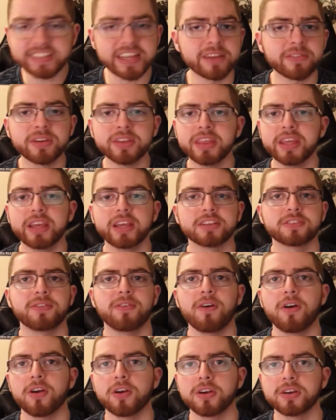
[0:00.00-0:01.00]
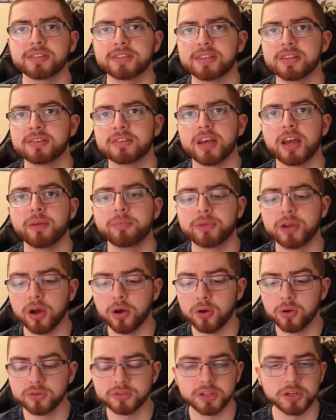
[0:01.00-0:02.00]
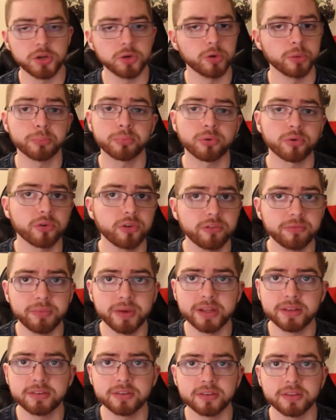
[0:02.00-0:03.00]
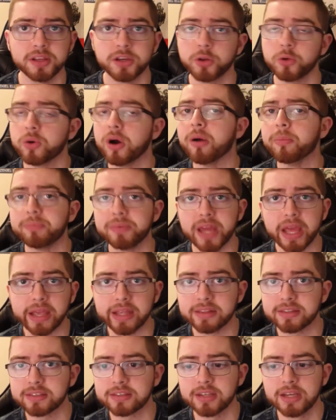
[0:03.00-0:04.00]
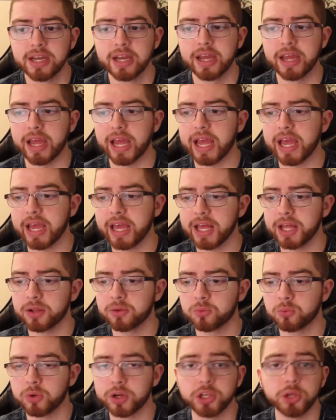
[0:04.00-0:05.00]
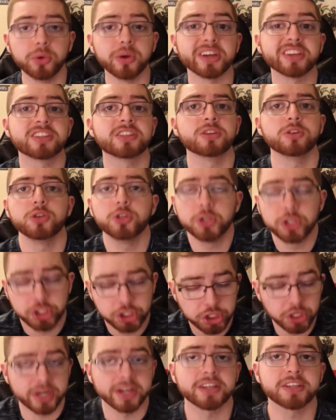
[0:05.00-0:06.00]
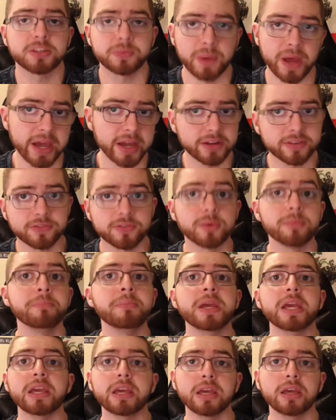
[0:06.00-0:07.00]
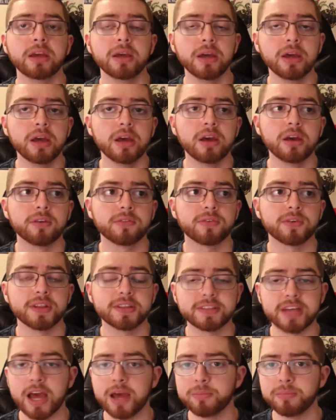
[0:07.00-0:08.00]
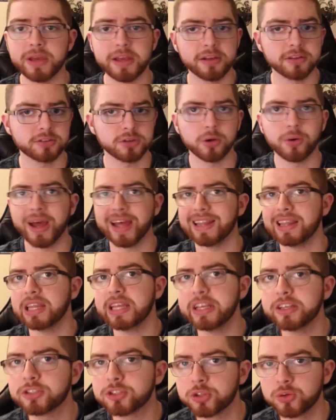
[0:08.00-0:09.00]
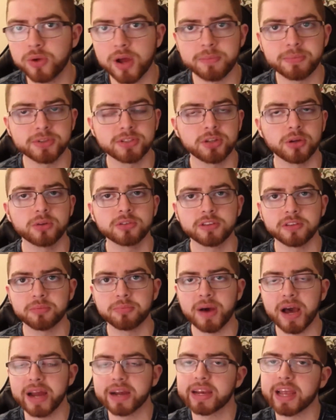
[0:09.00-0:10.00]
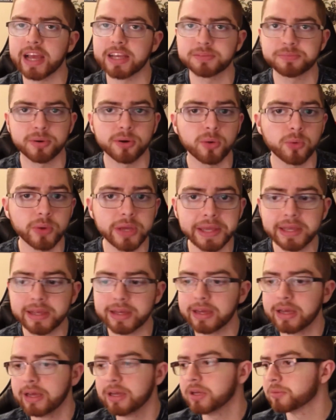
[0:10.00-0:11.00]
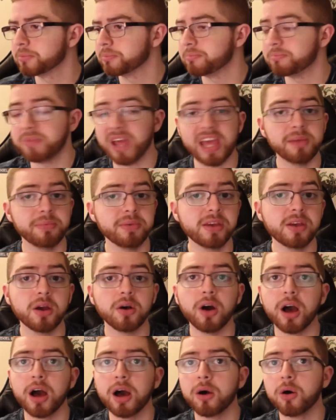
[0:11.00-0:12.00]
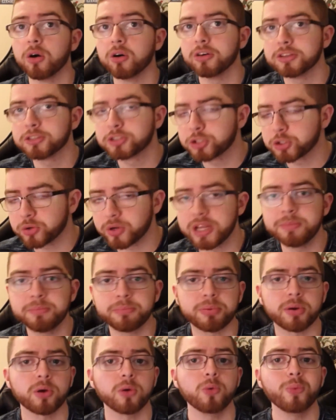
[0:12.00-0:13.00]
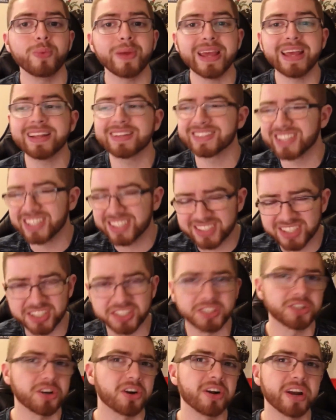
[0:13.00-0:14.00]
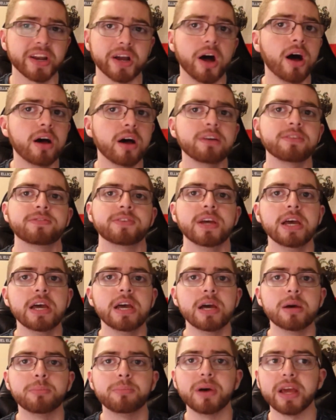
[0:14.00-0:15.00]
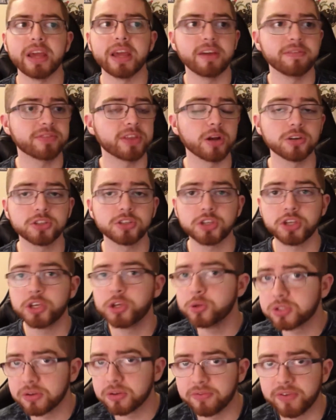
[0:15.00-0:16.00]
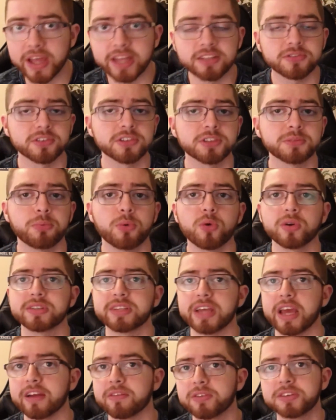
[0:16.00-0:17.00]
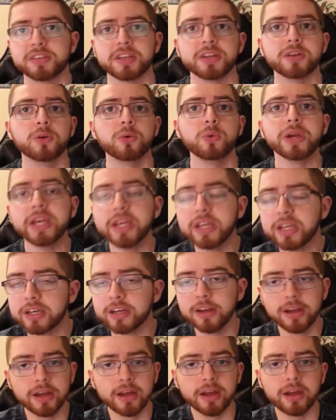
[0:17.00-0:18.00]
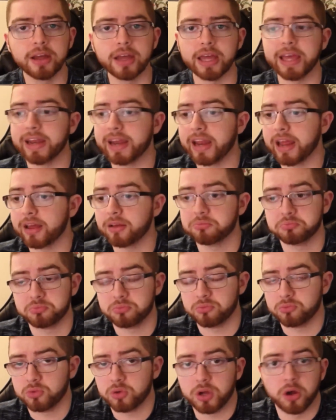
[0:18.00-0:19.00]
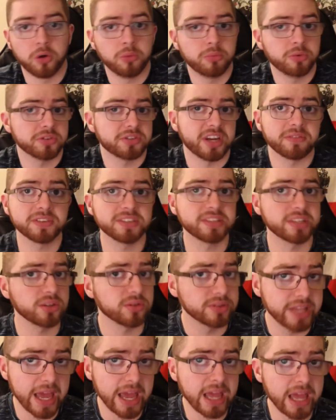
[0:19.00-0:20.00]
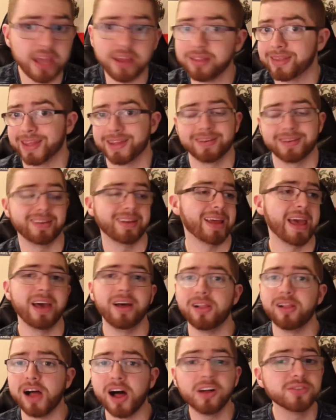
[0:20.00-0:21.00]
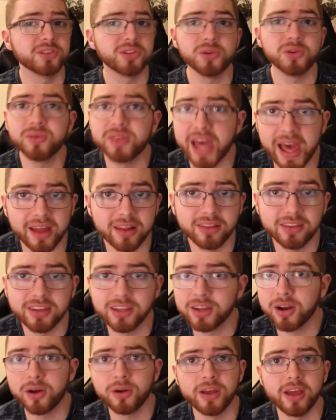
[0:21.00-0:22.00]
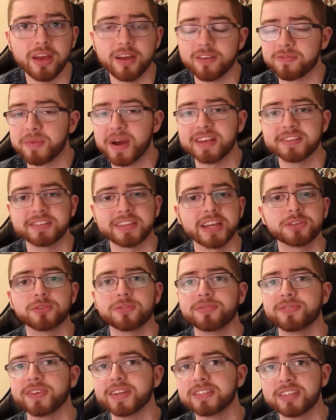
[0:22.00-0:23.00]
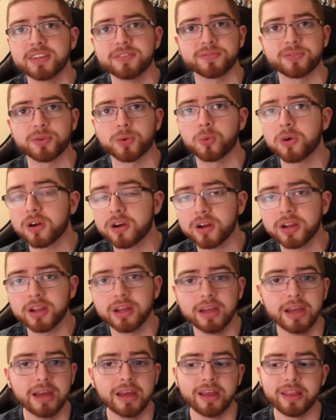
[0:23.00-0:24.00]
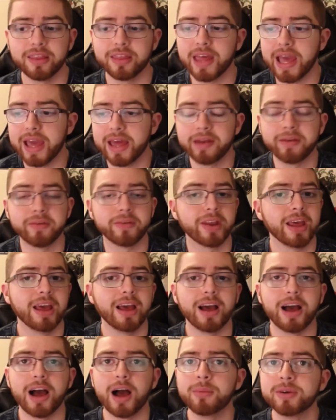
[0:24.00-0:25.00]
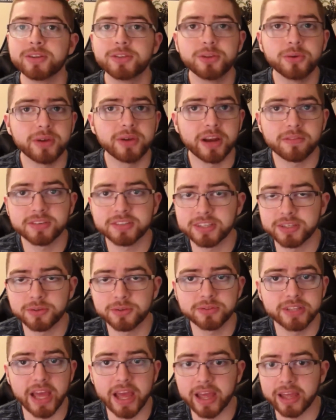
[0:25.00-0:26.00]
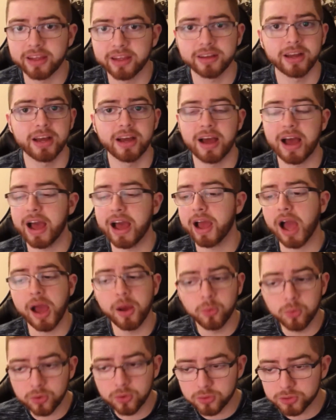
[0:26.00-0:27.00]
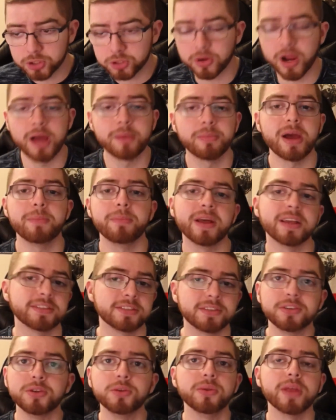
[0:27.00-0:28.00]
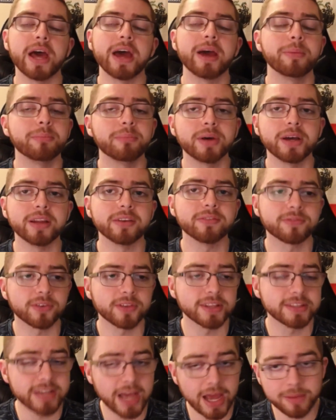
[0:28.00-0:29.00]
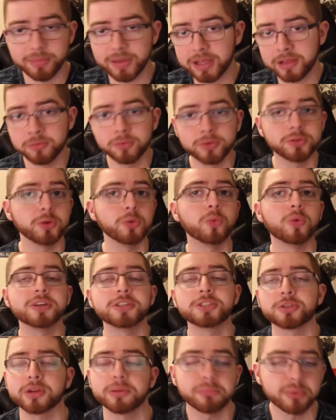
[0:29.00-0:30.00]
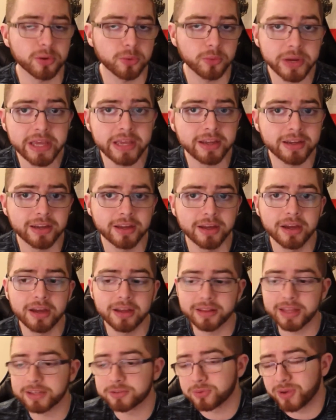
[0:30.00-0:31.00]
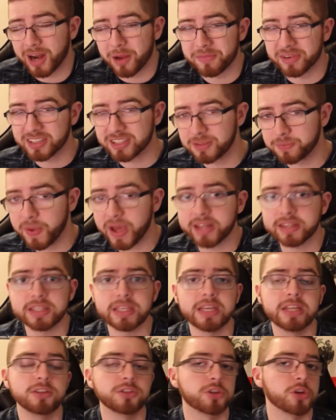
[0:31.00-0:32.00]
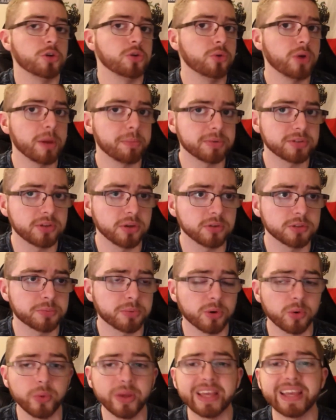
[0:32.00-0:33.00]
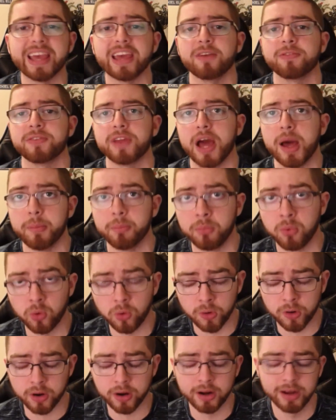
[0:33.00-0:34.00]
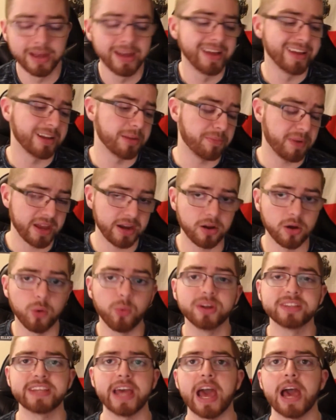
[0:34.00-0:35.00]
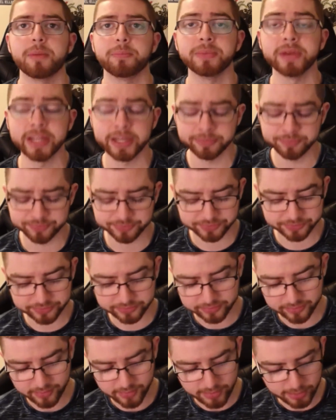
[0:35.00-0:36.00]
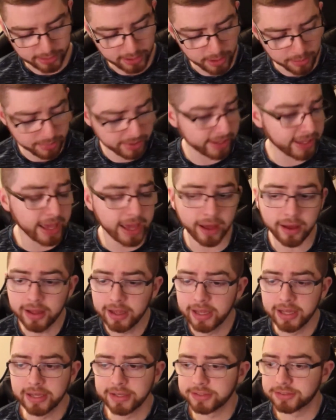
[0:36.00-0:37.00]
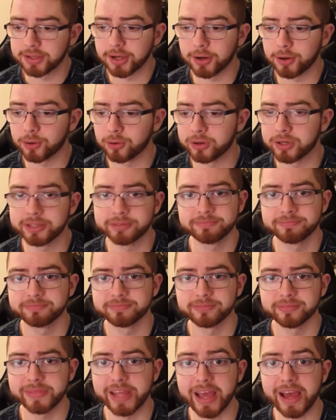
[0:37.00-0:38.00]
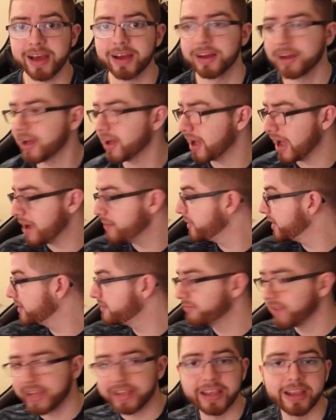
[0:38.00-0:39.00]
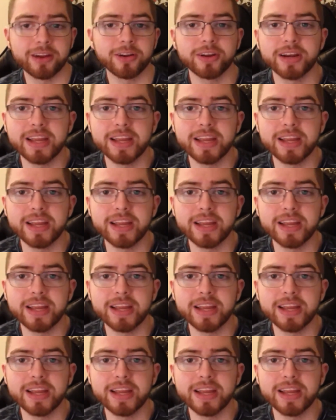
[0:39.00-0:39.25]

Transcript: everything as far as the setup goes, the new improvements, the new updates, and what you should expect from me for the time being. So at least 2 episodes of the podcast per week, maybe a stream per week just to start it off. But if there's huge events for sports every single week and almost every single day, then hell, I'll do that. You know, if my schedule fits it for work, then I'm going to do it every single day. I will try my best to do that. But for the time being, we'll do 1 stream per week. That's what I'm expecting. 2 episodes per week, if not more, depending on what's happening. But yeah, so Yeah, I mean, like here it